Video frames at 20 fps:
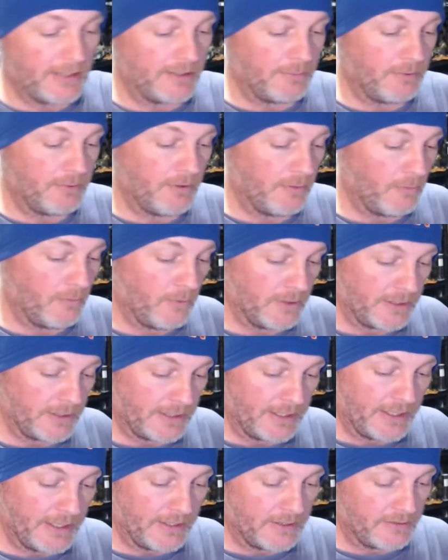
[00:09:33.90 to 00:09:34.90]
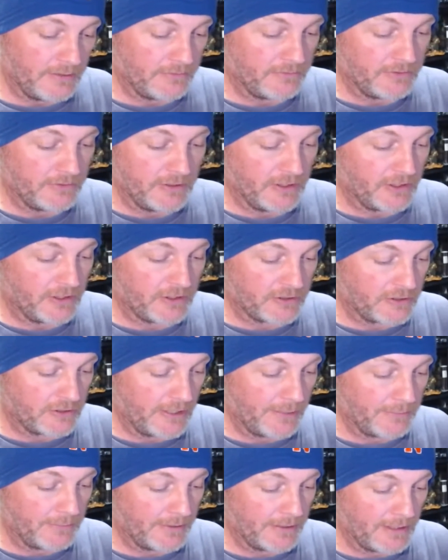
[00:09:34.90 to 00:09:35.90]
to put one together for an
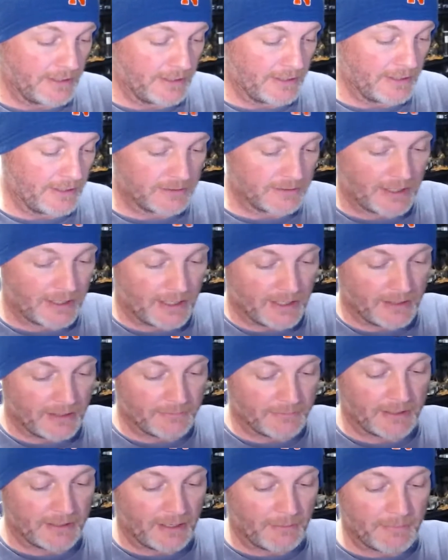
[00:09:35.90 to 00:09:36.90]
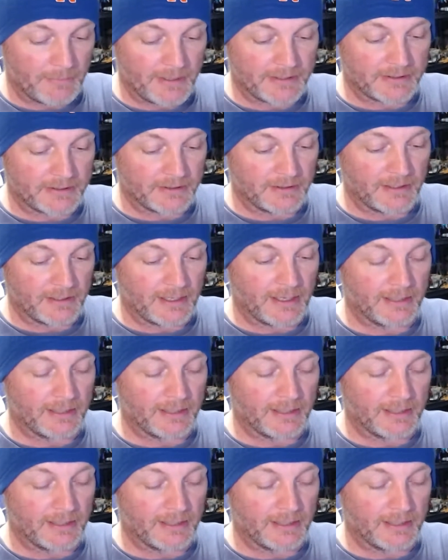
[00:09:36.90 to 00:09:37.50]
extremely long time. And I'm missing